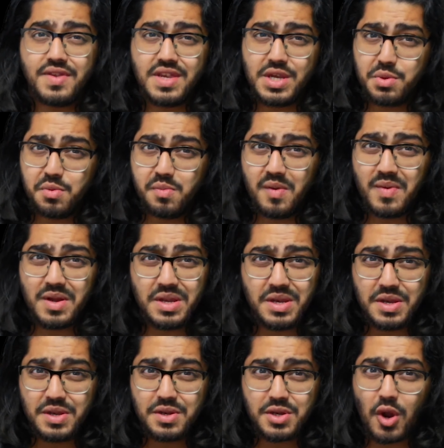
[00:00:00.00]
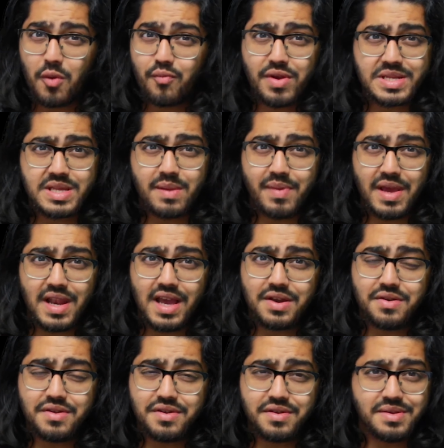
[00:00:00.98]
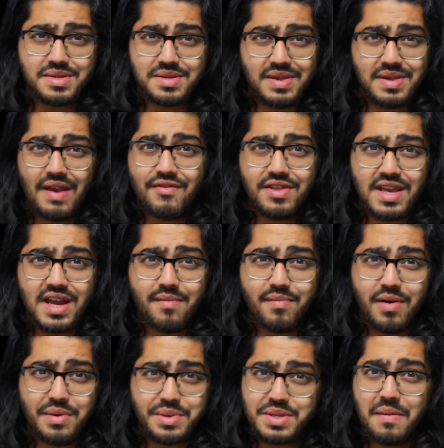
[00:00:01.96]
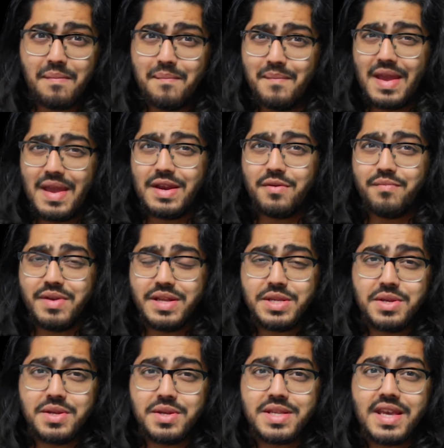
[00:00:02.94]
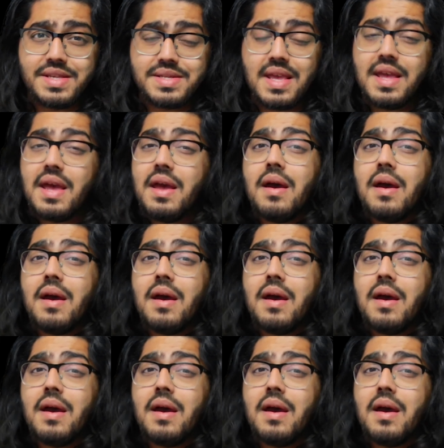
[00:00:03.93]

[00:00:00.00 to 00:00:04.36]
Just remember, don't press the bell icon because everything I post may not be to your taste.